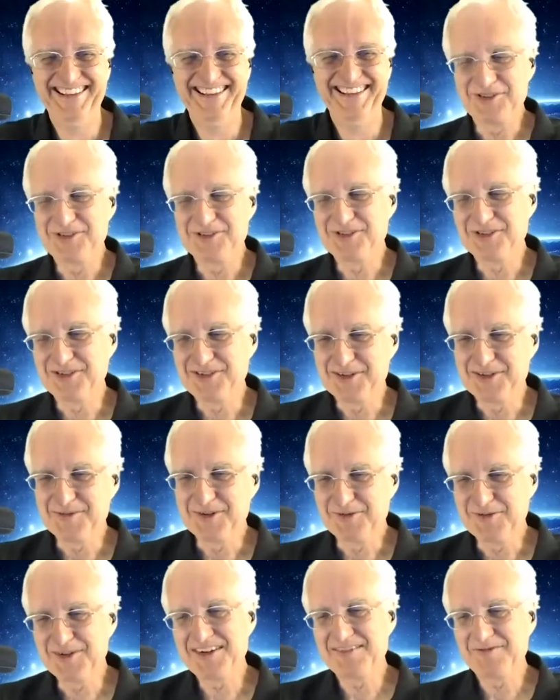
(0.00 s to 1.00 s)
do the show anymore.
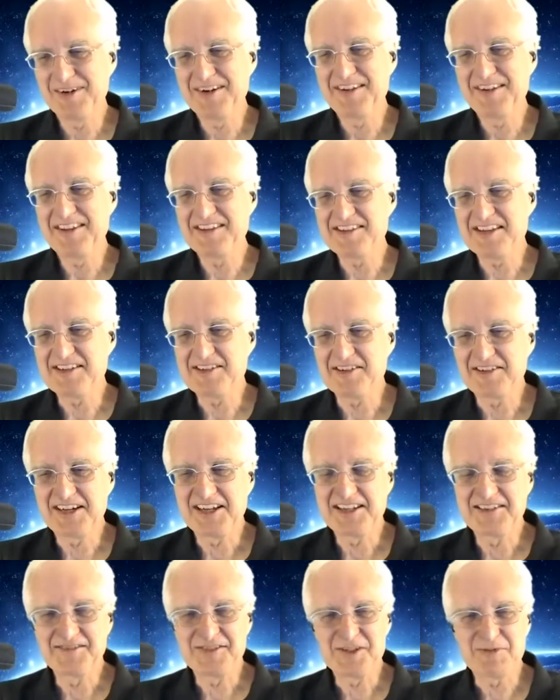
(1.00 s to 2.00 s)
One of these days, I'll
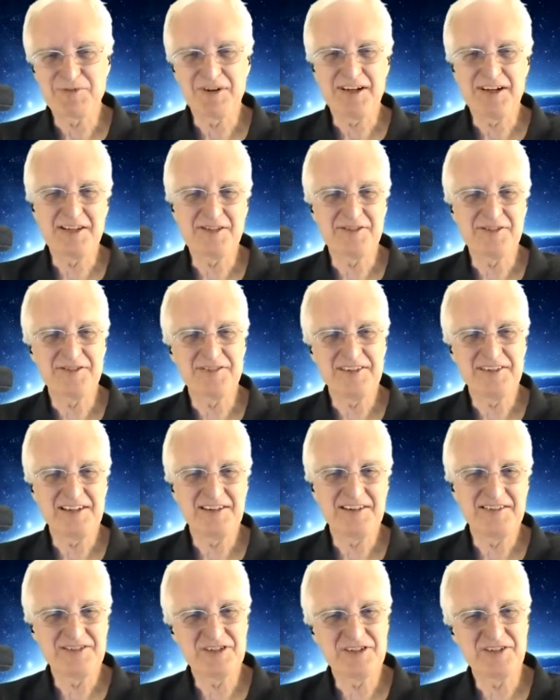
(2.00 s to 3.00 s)
kind of surprise her, and
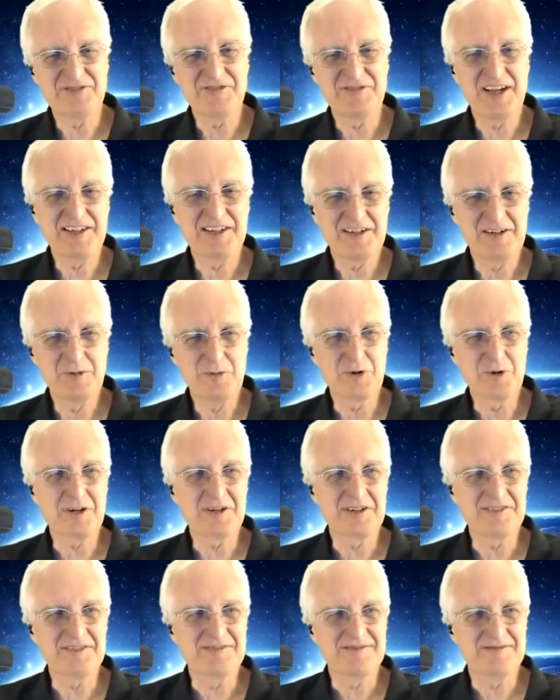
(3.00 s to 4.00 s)
then she'll find it'll
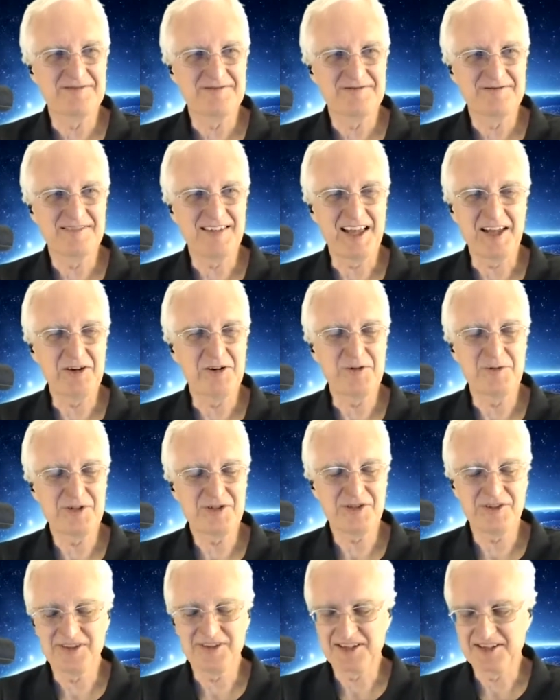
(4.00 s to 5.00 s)
work, and I don't know what
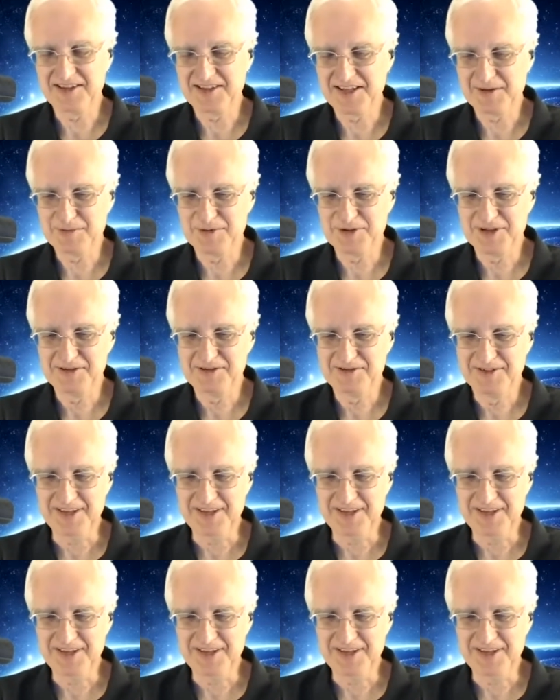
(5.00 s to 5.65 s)
she'll think at that point.